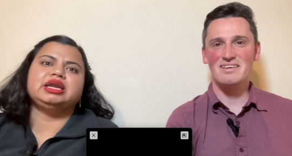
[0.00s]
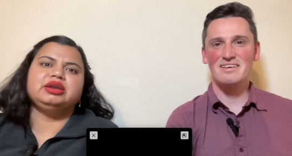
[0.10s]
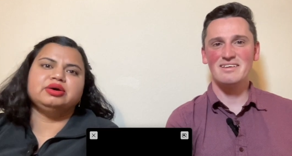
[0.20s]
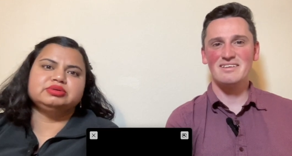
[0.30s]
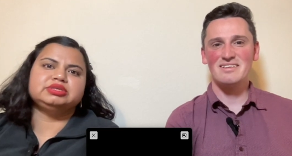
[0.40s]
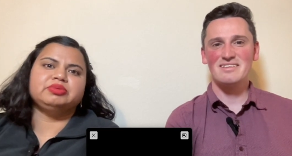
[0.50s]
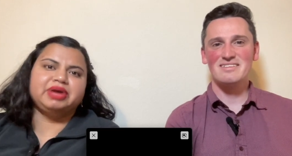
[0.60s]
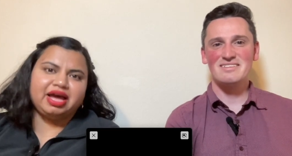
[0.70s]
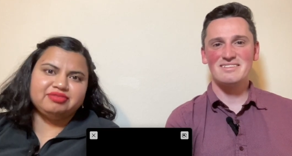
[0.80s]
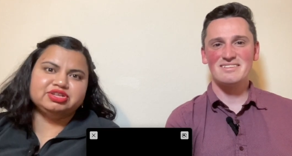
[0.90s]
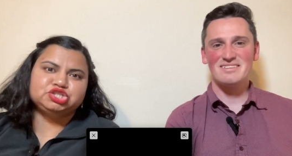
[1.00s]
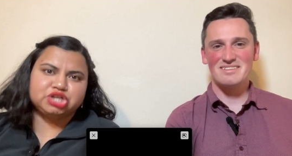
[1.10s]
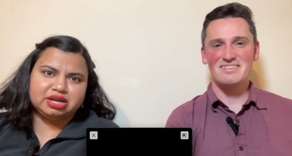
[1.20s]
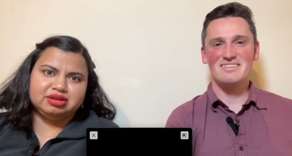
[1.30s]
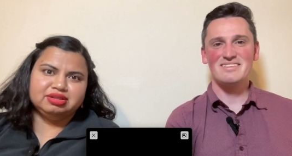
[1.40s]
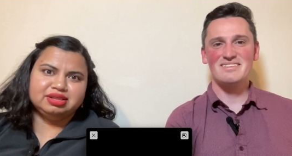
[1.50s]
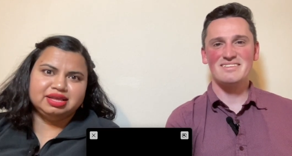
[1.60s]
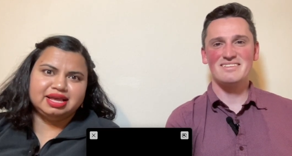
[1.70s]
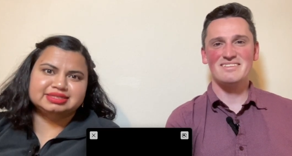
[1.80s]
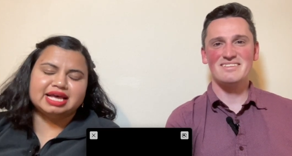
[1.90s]
Speaker 1: that knows that we have this
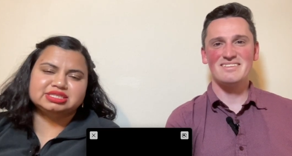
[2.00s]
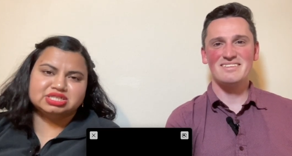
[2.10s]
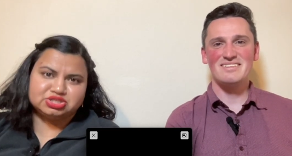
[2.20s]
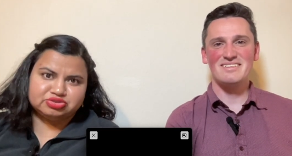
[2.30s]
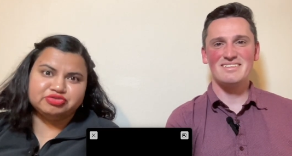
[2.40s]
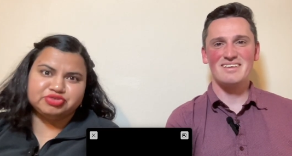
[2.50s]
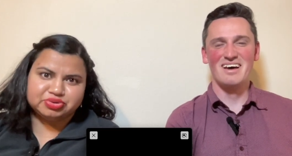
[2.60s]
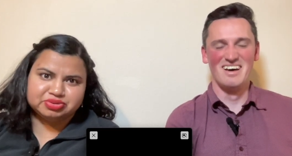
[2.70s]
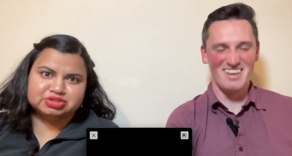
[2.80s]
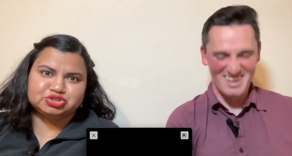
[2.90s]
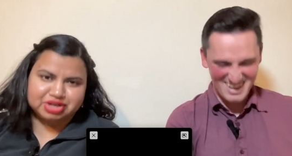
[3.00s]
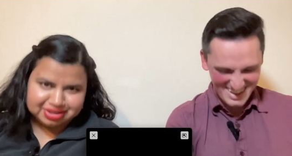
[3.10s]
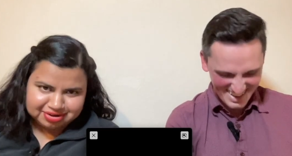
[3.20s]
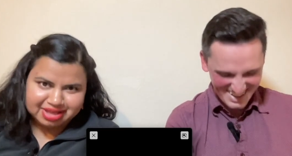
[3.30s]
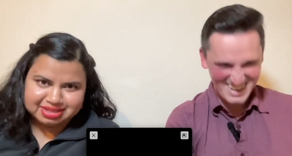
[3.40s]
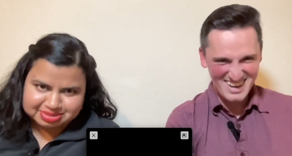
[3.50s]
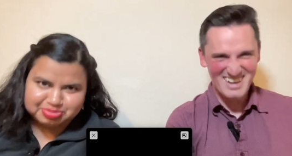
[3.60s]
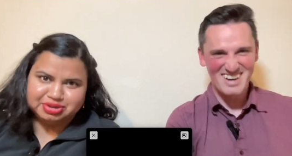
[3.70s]
channel has asked us to review this trailer at this